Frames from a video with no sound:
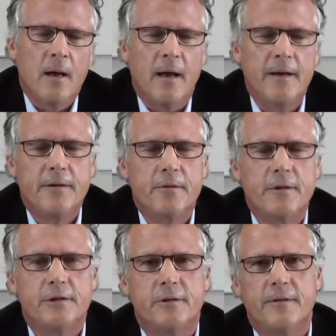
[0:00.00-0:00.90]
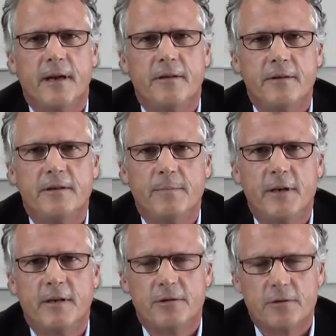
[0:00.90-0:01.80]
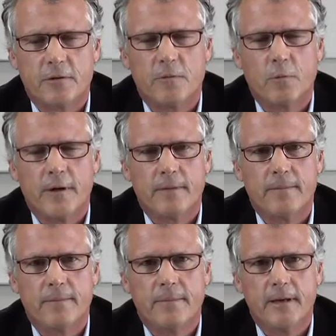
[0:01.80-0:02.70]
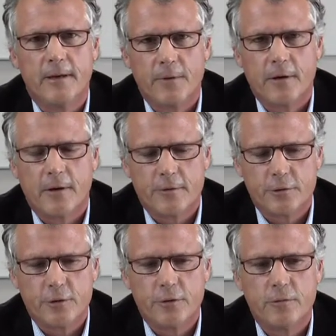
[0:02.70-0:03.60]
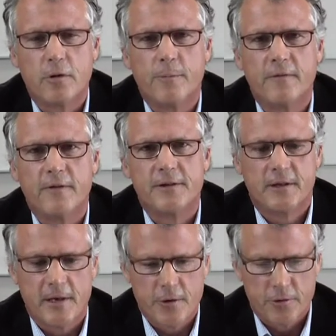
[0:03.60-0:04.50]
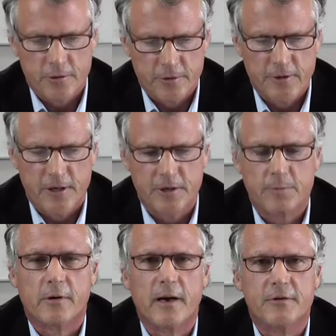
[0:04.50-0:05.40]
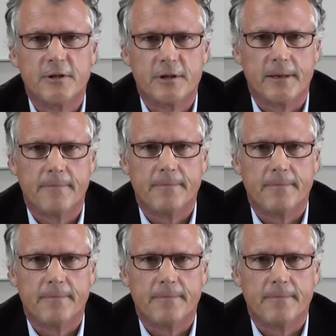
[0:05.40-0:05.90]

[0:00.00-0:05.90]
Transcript: Another issue that you need to be concerned with in regard to corporate investigations is privacy.